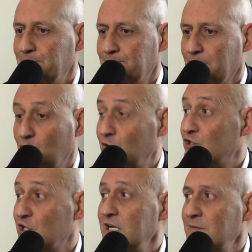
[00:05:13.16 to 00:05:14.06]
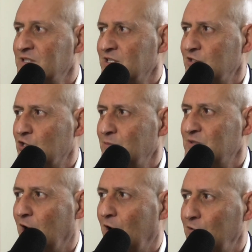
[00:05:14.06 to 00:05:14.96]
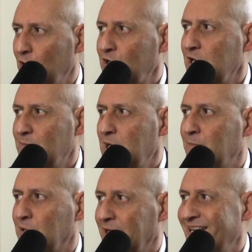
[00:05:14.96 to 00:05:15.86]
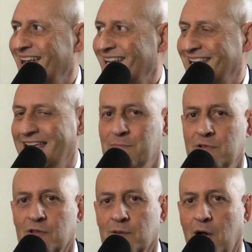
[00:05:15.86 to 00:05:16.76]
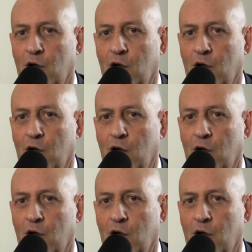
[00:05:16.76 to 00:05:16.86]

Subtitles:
regimes in terms of locking people in and keeping them